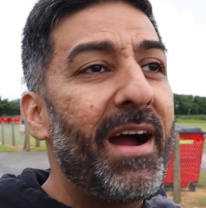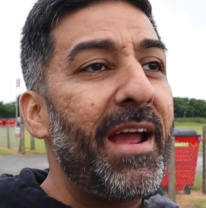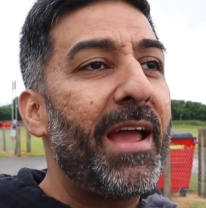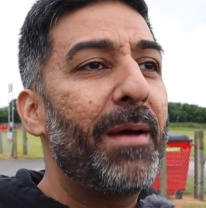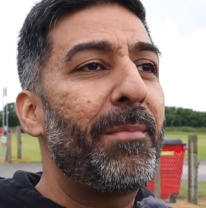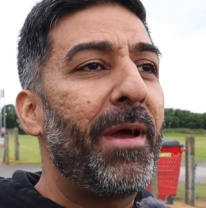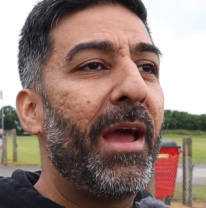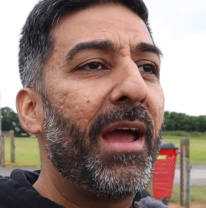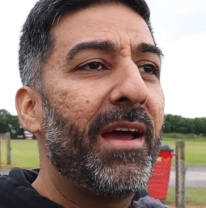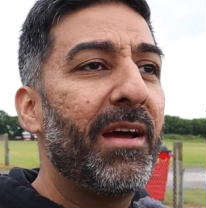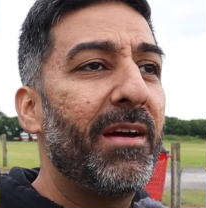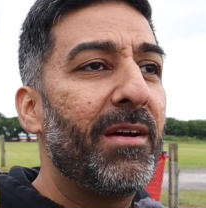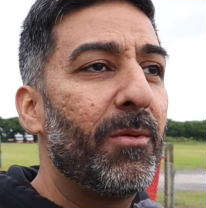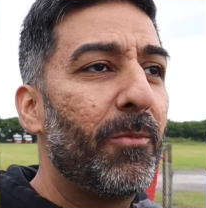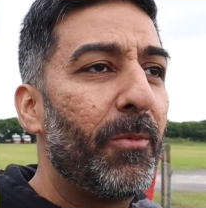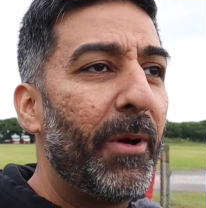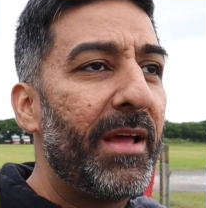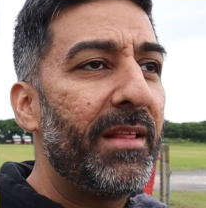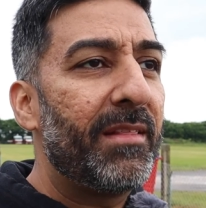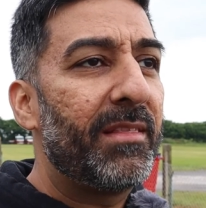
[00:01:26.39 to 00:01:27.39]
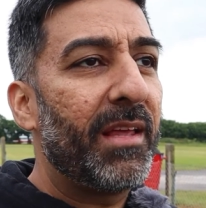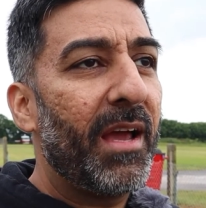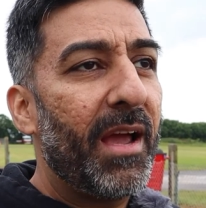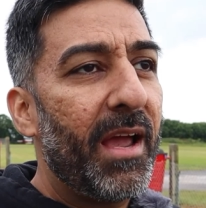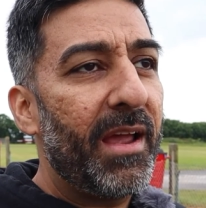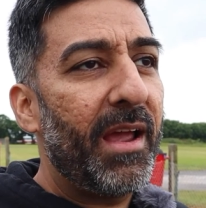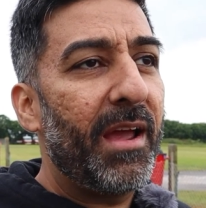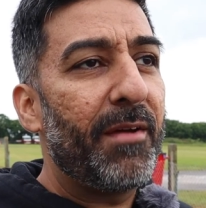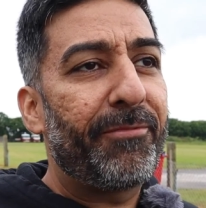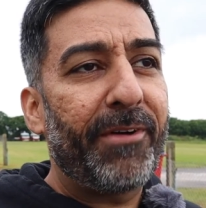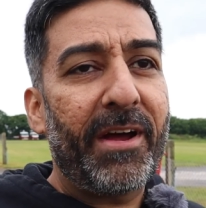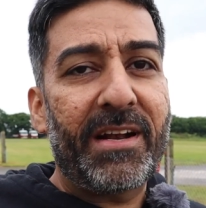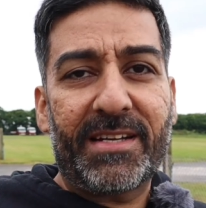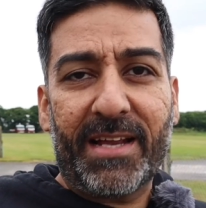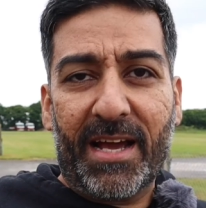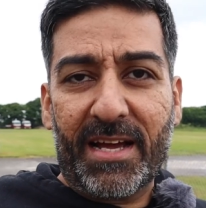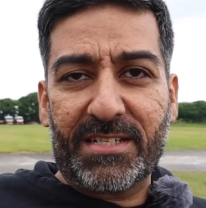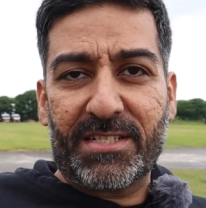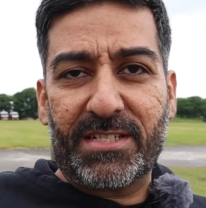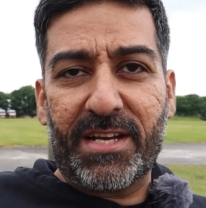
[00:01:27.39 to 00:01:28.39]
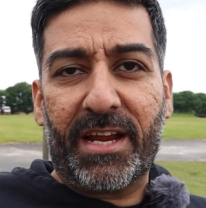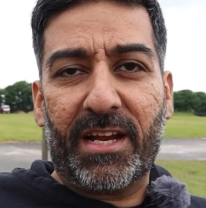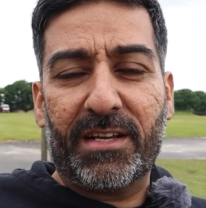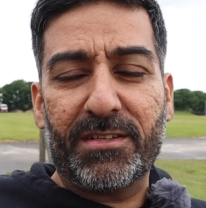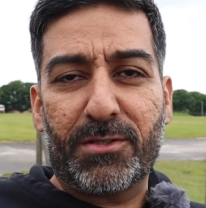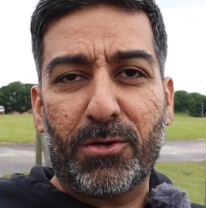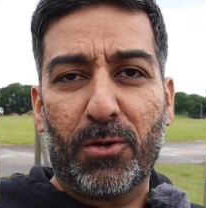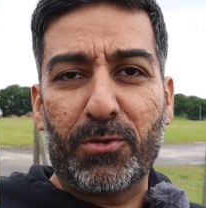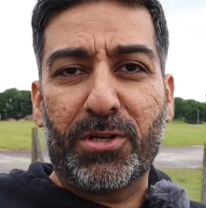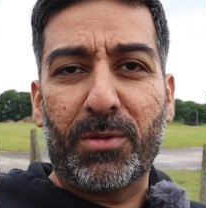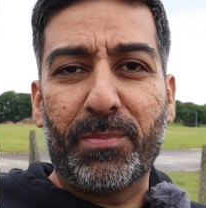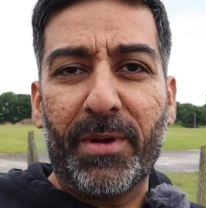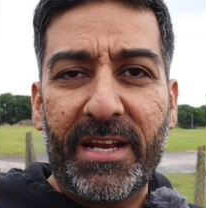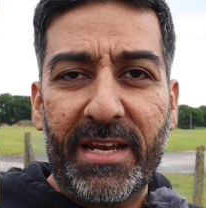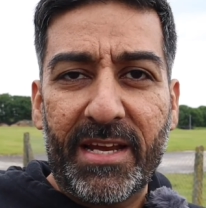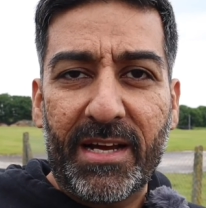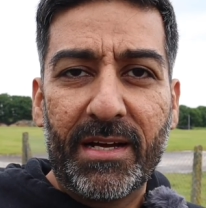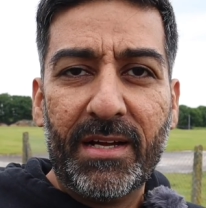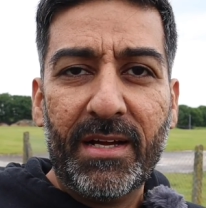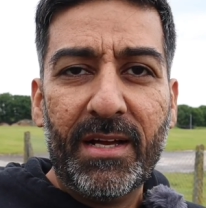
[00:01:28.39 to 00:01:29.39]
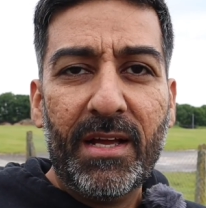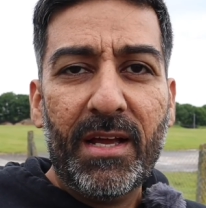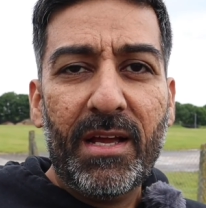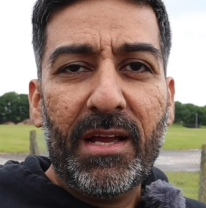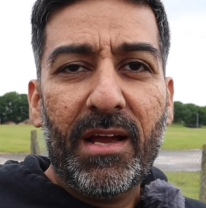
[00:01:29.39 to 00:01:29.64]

I am here with a fantastic social media